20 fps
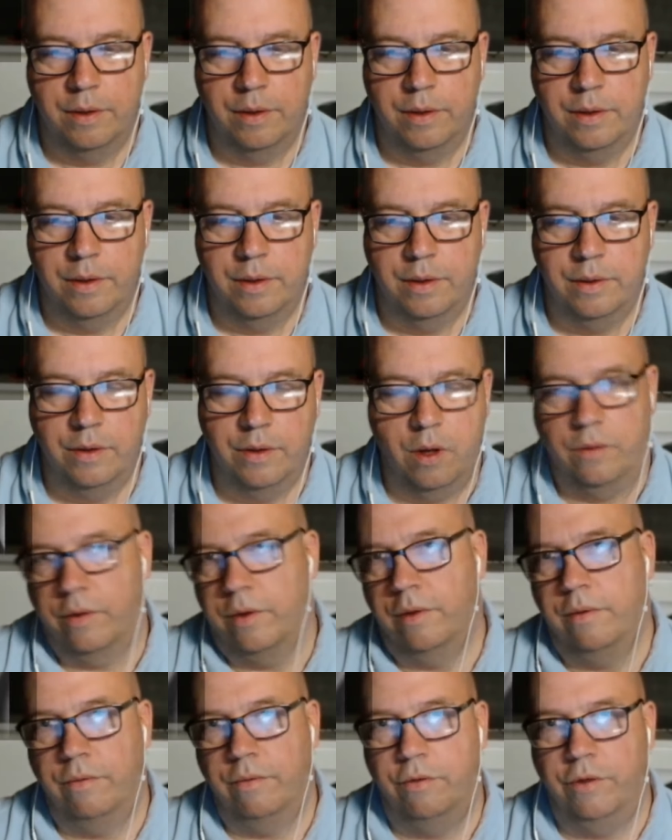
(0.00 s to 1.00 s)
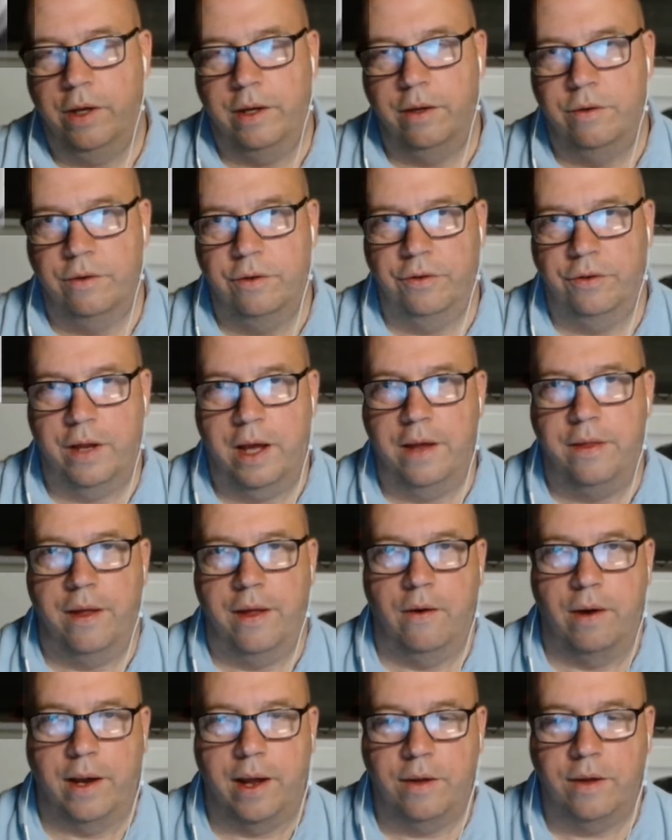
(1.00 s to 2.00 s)
Not that she can just stay there, I
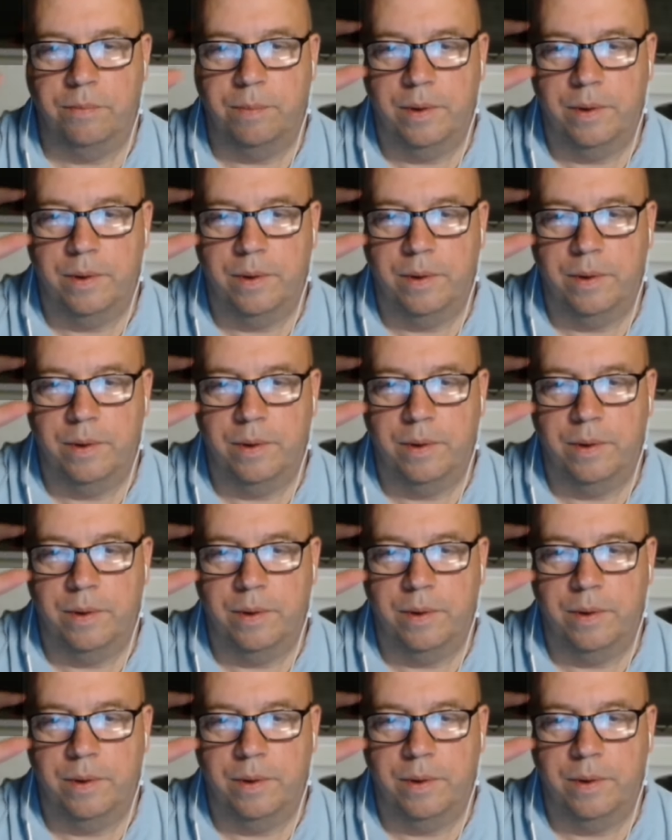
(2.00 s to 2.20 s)
guess, but...